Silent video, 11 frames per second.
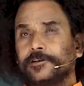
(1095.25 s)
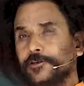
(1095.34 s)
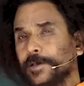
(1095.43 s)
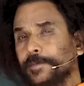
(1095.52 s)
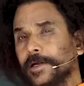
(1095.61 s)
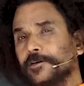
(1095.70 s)

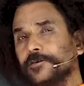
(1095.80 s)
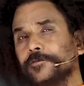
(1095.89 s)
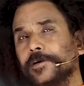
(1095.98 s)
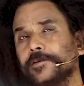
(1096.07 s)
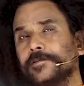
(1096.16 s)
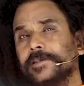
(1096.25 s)
You have not to
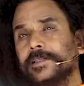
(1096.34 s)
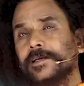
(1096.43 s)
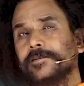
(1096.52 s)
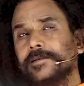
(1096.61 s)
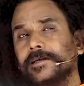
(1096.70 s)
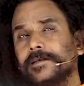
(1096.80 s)
follow Kriya
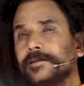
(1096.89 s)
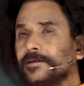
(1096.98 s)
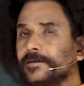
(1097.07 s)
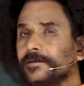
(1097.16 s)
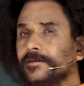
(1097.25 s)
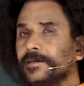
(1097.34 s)
Yoga?
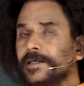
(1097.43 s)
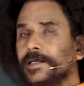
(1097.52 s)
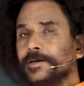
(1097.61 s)
No.